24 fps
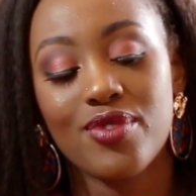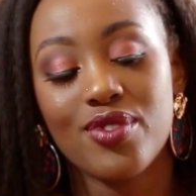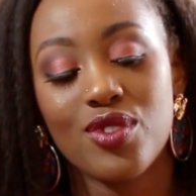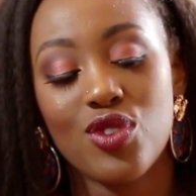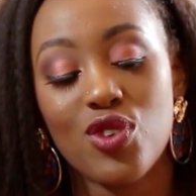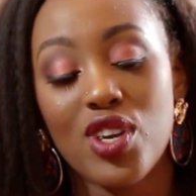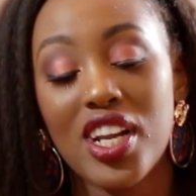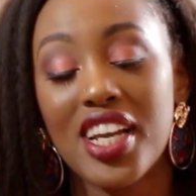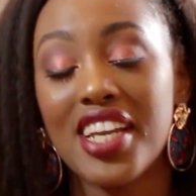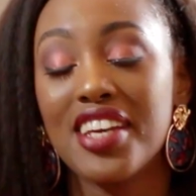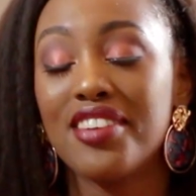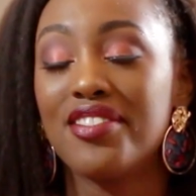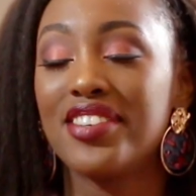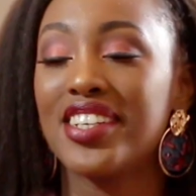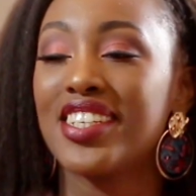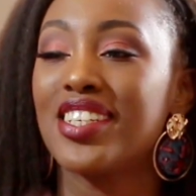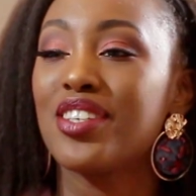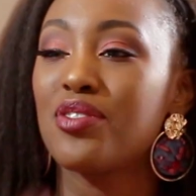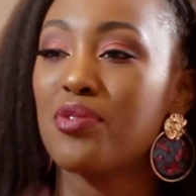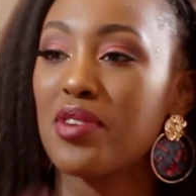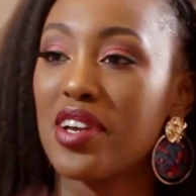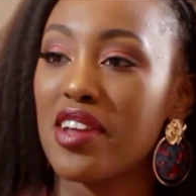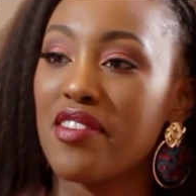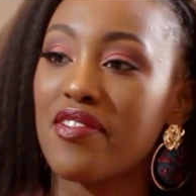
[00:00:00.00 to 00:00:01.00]
relive
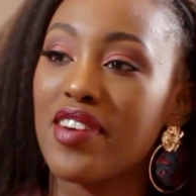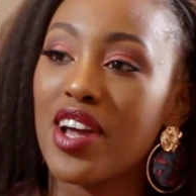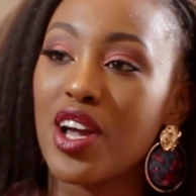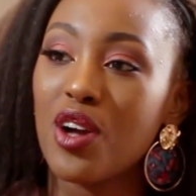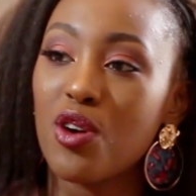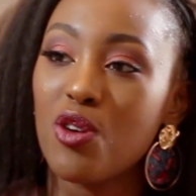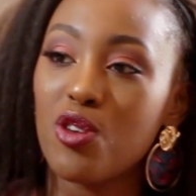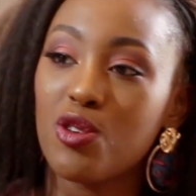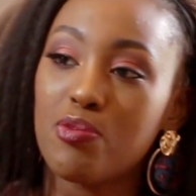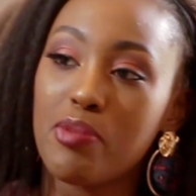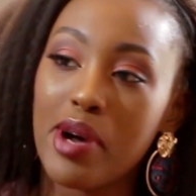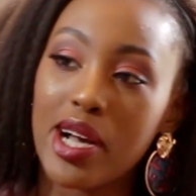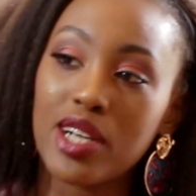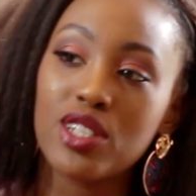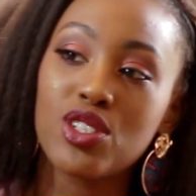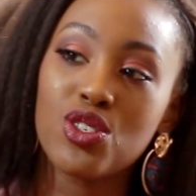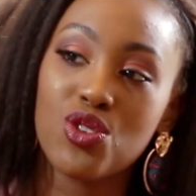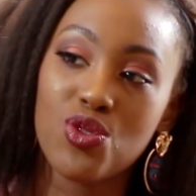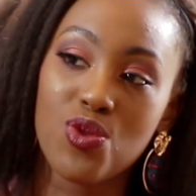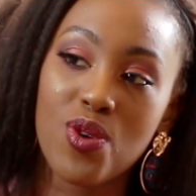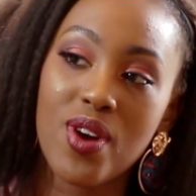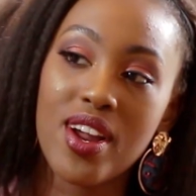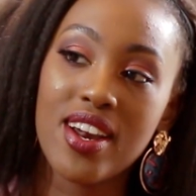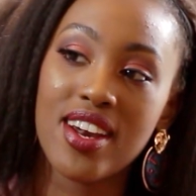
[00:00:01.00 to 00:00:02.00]
it whenever I go back
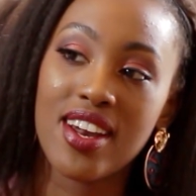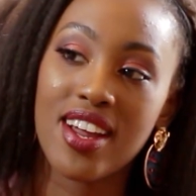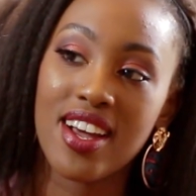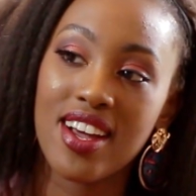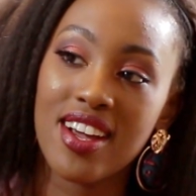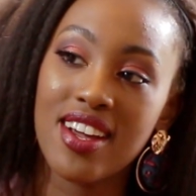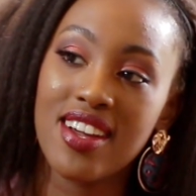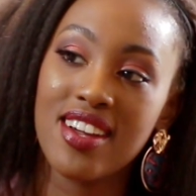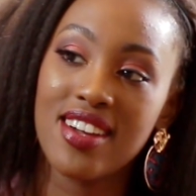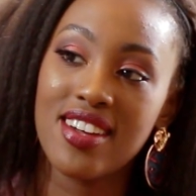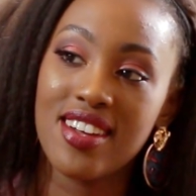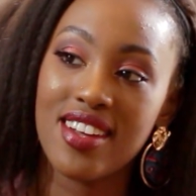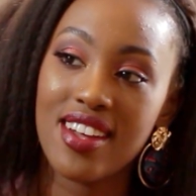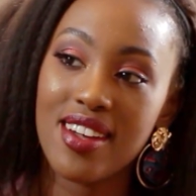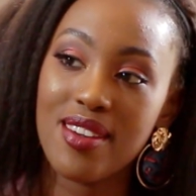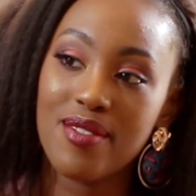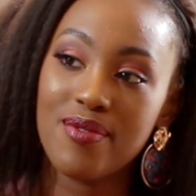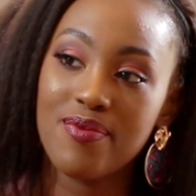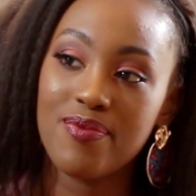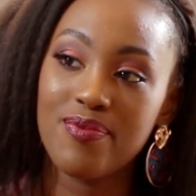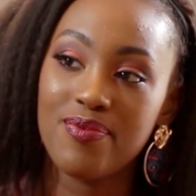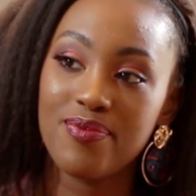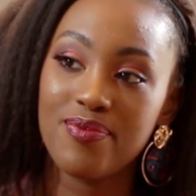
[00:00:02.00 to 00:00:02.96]
to Rwanda. Yeah.